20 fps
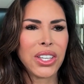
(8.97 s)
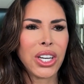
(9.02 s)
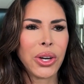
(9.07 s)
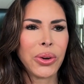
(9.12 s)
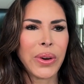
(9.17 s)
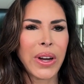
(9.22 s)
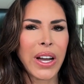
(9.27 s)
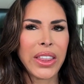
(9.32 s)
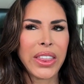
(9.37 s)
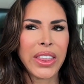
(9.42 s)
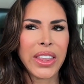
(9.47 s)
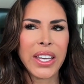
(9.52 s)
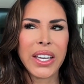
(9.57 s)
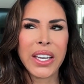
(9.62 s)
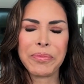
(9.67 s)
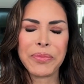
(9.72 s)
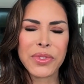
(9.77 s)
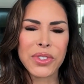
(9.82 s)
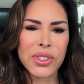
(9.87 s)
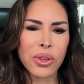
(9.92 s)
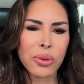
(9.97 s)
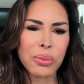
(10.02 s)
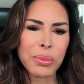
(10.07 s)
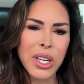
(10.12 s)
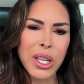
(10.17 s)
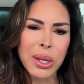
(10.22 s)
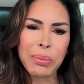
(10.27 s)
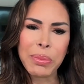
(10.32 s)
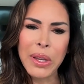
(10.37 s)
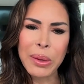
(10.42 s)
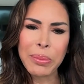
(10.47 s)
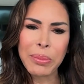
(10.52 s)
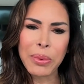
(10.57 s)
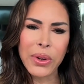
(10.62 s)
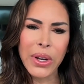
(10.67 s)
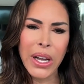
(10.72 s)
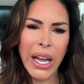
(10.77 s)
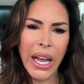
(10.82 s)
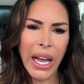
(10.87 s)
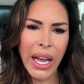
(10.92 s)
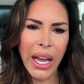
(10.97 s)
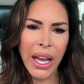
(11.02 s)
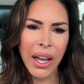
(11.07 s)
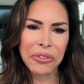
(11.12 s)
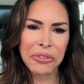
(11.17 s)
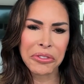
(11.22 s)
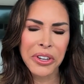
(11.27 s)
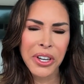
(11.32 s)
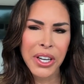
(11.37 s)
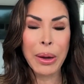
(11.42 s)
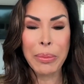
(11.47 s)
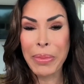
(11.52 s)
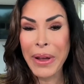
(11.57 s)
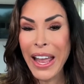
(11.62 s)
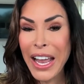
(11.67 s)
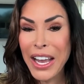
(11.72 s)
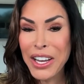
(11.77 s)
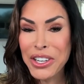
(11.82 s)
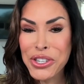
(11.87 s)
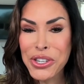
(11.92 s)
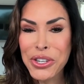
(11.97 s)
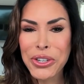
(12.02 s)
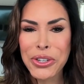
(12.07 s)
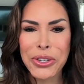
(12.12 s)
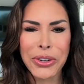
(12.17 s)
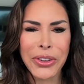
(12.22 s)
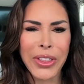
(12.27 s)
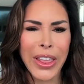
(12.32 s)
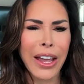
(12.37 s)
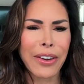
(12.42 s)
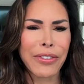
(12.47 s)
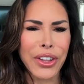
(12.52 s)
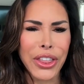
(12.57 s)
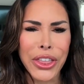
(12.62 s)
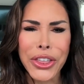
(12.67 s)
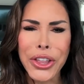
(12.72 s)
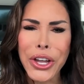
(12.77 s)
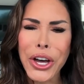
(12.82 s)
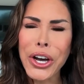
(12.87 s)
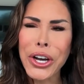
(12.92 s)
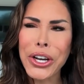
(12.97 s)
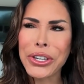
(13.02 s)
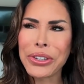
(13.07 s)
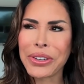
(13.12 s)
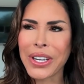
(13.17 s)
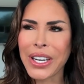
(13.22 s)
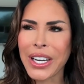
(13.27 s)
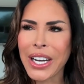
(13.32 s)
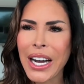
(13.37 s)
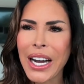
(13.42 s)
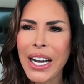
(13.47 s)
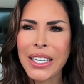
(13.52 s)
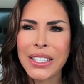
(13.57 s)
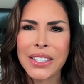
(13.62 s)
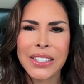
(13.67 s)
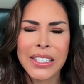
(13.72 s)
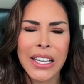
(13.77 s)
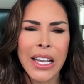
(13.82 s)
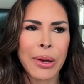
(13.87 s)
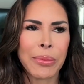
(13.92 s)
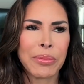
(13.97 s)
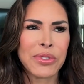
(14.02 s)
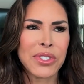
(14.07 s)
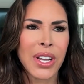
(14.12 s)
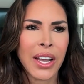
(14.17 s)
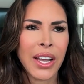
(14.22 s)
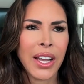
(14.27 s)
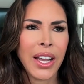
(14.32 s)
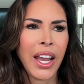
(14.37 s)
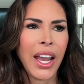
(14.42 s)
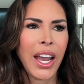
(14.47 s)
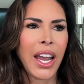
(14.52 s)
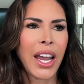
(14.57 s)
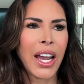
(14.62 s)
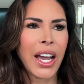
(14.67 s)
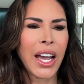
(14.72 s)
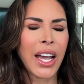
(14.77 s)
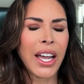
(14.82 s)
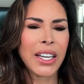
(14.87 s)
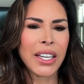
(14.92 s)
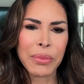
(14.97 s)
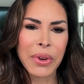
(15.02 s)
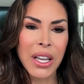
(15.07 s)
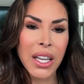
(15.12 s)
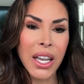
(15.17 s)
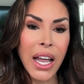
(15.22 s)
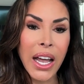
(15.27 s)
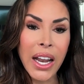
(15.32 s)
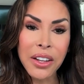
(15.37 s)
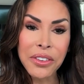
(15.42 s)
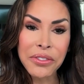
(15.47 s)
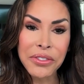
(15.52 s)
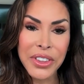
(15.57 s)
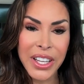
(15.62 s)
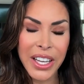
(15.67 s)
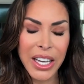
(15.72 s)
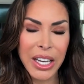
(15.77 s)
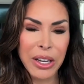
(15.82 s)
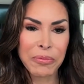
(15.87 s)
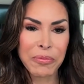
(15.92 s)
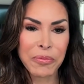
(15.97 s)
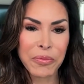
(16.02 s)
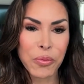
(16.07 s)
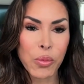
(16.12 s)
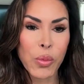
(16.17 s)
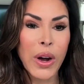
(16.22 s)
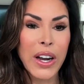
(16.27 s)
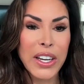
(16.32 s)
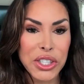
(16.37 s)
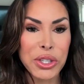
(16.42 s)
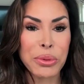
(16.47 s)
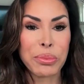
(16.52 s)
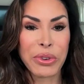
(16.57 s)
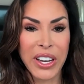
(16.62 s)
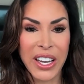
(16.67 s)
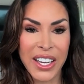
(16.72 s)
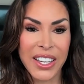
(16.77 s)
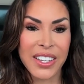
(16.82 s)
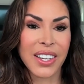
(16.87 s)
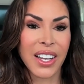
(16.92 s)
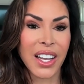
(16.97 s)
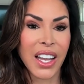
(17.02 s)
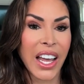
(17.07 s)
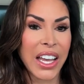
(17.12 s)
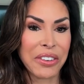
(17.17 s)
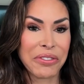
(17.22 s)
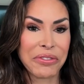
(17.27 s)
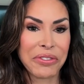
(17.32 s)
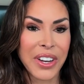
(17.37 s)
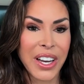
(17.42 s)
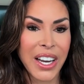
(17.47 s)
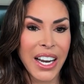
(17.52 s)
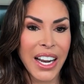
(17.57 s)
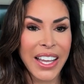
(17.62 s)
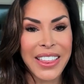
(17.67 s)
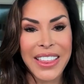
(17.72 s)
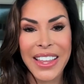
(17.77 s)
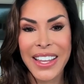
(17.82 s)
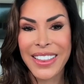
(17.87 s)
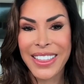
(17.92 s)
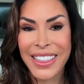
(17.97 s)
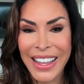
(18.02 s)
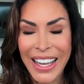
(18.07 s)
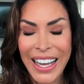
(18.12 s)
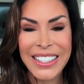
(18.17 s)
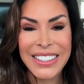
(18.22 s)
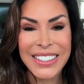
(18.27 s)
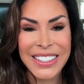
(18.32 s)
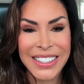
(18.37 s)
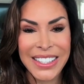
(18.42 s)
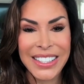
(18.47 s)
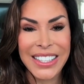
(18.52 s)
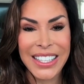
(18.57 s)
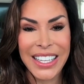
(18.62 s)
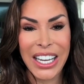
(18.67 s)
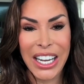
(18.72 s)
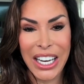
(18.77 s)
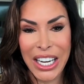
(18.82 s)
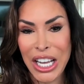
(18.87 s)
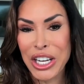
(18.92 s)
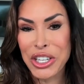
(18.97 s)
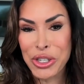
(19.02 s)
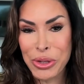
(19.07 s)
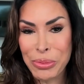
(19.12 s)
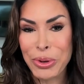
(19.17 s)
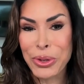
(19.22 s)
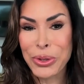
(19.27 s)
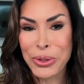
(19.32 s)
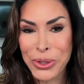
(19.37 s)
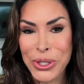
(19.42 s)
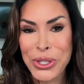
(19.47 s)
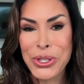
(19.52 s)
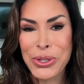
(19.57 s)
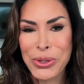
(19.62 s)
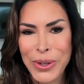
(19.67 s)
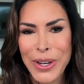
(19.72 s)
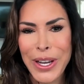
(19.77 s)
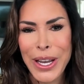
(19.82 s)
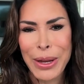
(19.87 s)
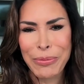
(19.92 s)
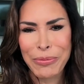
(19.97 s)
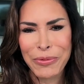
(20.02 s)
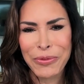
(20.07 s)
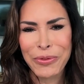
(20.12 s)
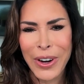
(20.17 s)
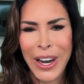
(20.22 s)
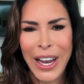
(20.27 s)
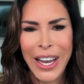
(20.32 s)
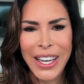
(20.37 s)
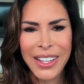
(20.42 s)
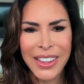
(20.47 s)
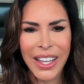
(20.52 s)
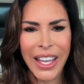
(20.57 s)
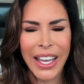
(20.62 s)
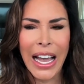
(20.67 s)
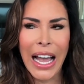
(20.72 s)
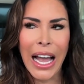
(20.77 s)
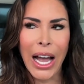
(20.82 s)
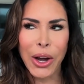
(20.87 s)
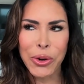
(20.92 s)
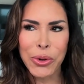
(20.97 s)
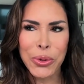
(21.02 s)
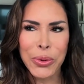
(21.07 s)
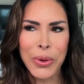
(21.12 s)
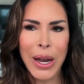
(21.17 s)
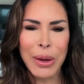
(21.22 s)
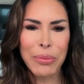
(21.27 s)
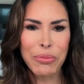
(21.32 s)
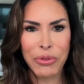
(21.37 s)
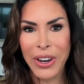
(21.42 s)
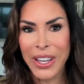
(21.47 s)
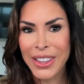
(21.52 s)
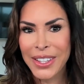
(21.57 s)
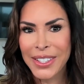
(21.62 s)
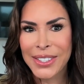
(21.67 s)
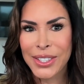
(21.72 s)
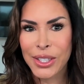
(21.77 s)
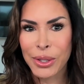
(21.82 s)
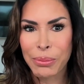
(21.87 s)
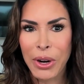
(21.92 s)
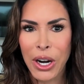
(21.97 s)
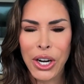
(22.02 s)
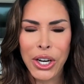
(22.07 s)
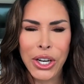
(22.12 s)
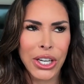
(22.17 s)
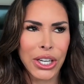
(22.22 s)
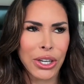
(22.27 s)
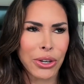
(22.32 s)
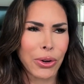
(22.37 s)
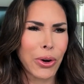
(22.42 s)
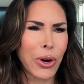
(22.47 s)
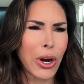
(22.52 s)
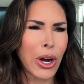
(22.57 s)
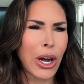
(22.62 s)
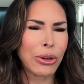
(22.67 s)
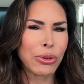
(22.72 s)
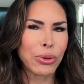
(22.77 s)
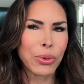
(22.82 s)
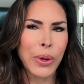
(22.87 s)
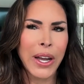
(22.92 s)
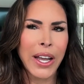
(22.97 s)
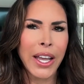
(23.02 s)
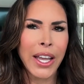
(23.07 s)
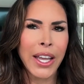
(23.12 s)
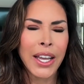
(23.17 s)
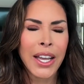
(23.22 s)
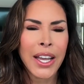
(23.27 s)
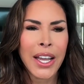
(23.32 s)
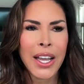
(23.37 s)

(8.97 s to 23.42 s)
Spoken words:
I think so many people have passion or they have a thought or a concept, and a lot of them want to bring it to life. And I think that's an entrepreneur's dream, right? Like, how do I bring this to market, or how do I